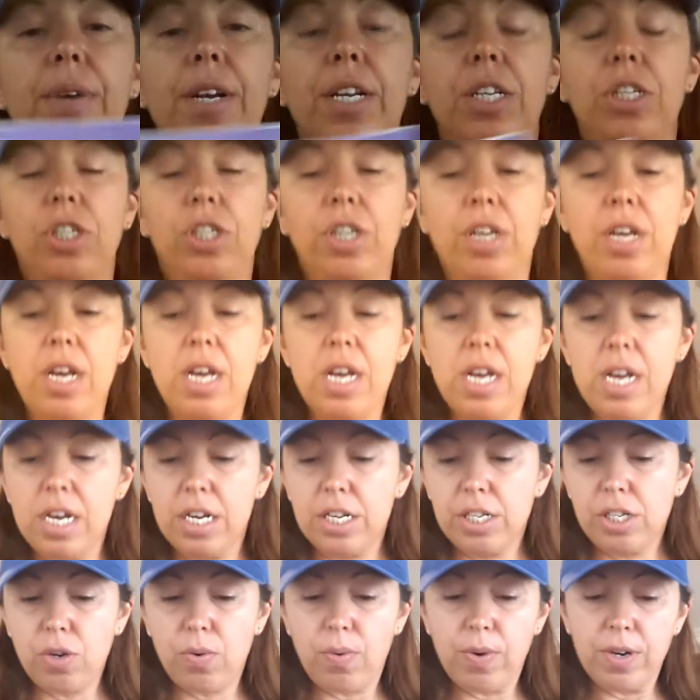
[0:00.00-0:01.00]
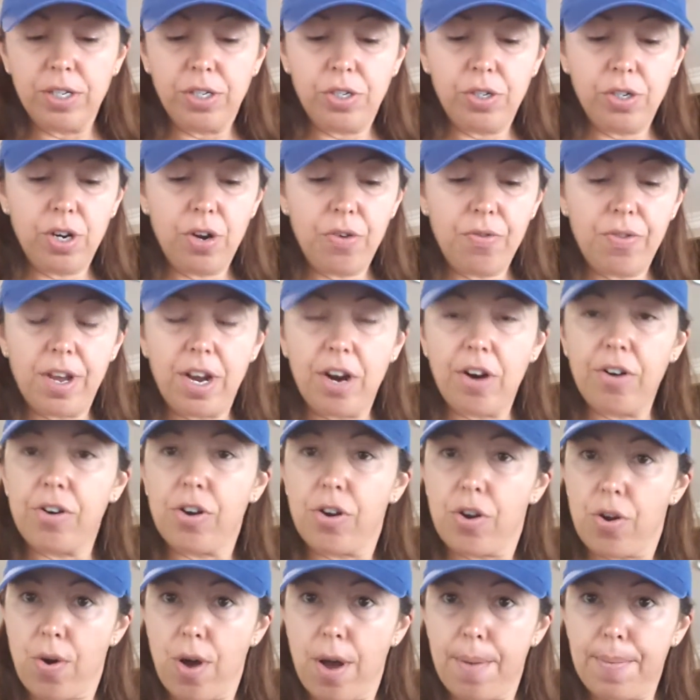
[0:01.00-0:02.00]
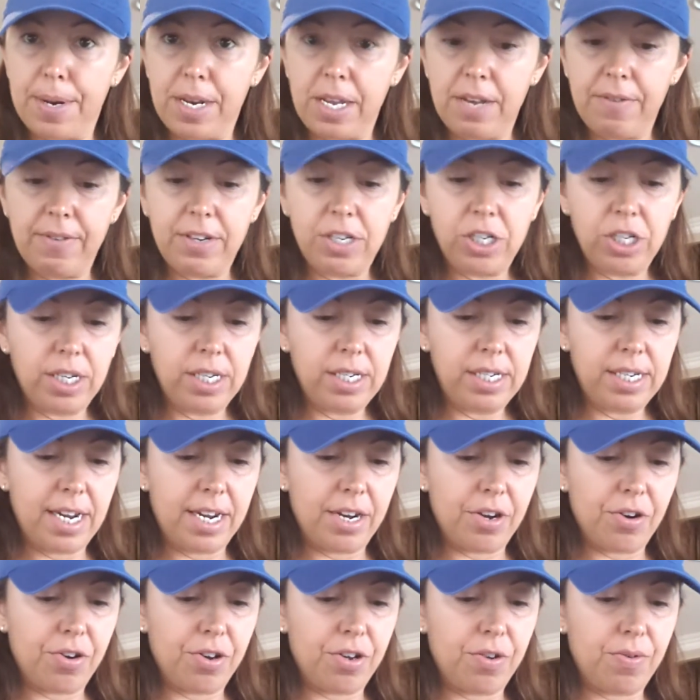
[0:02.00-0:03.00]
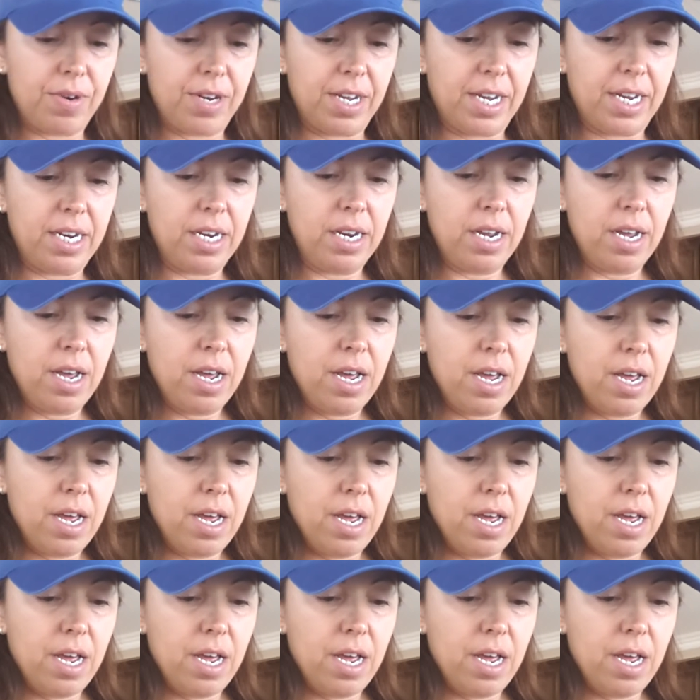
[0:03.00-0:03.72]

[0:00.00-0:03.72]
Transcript: range. So once you go there and you know how many of each container you need,